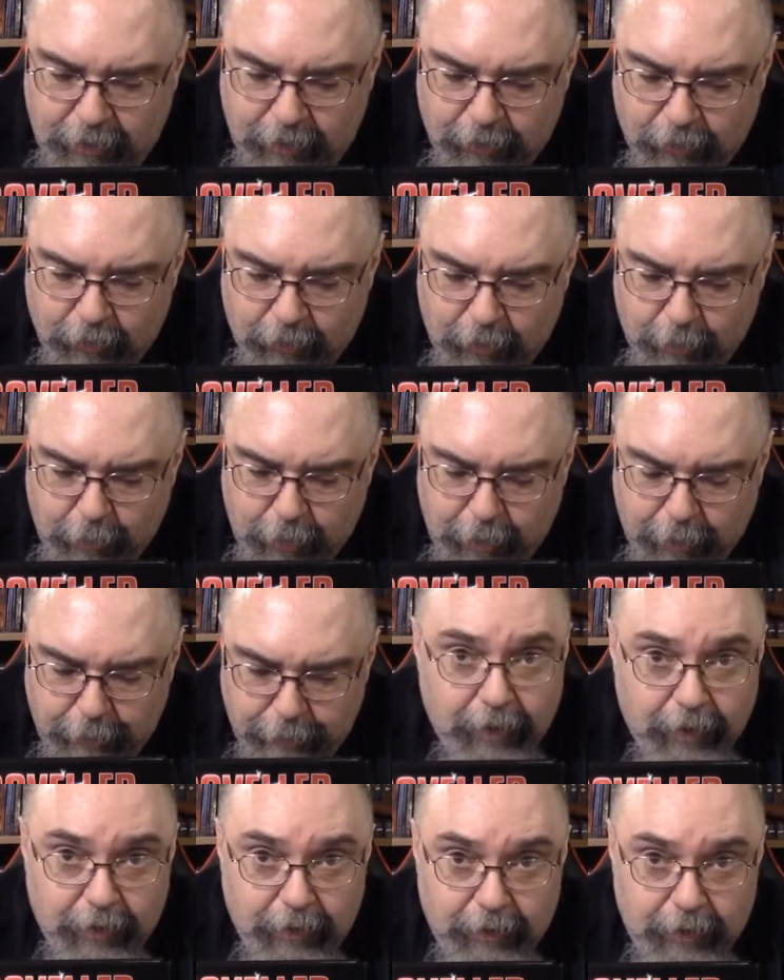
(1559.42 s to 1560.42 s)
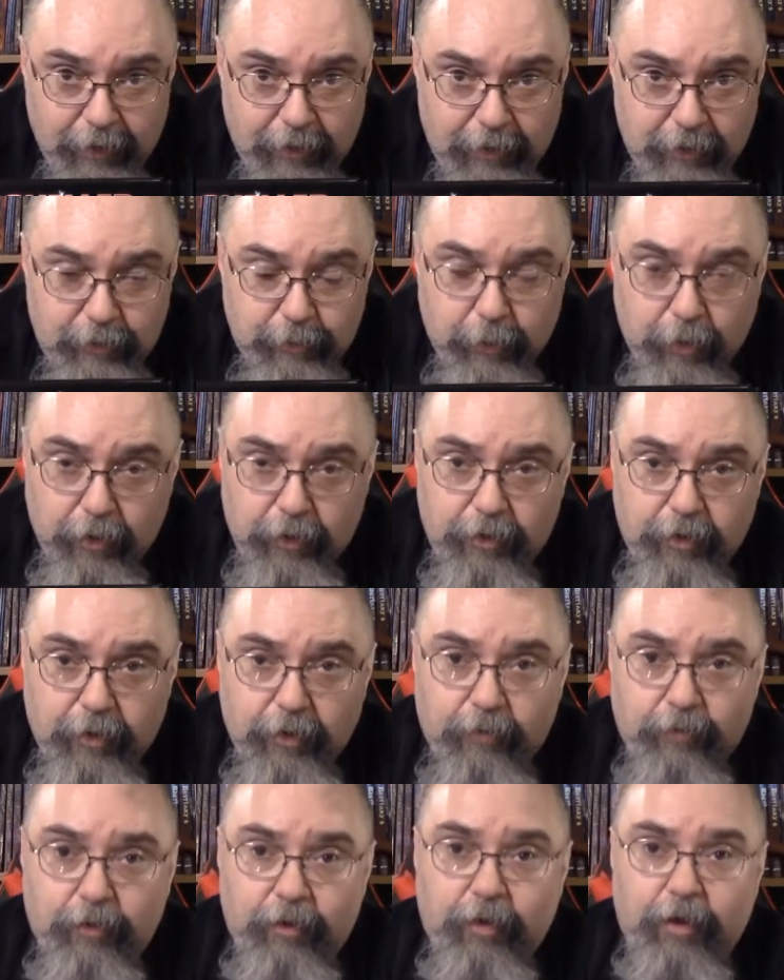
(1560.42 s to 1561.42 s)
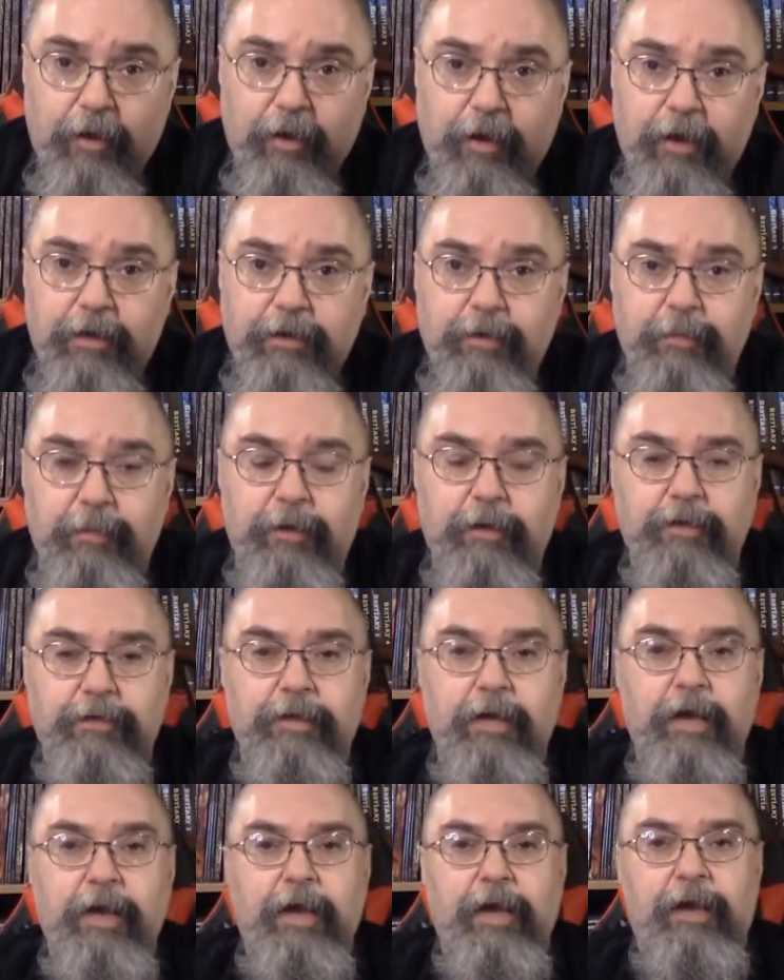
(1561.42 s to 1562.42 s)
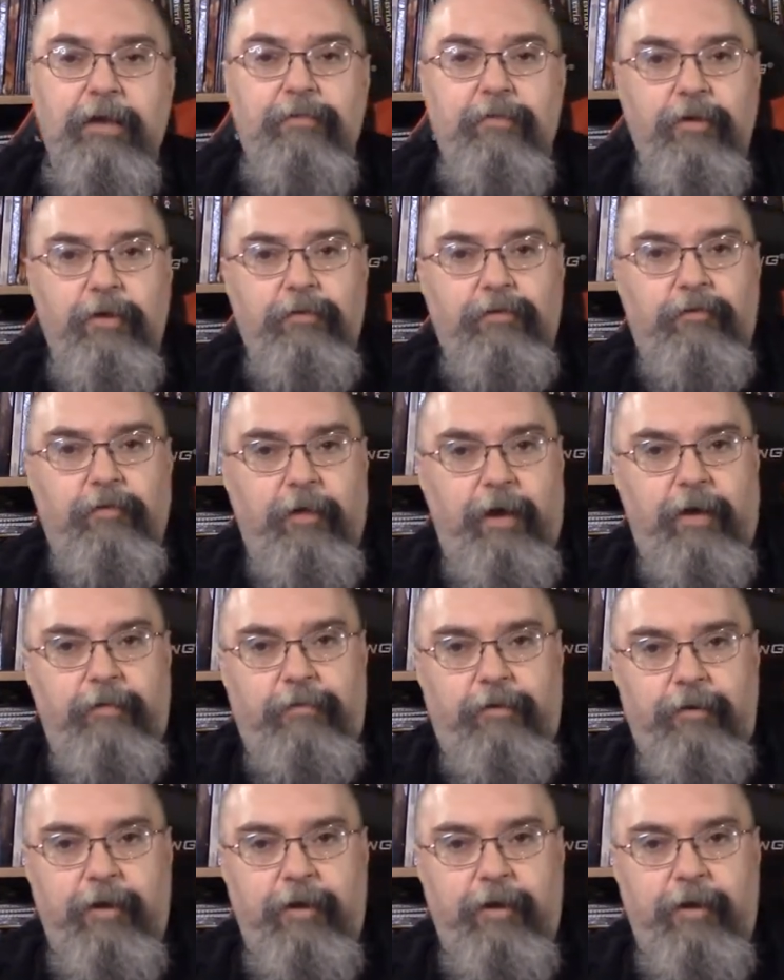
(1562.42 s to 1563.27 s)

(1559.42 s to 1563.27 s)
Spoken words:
look them up and get this book to you for your collection, because even though Traveler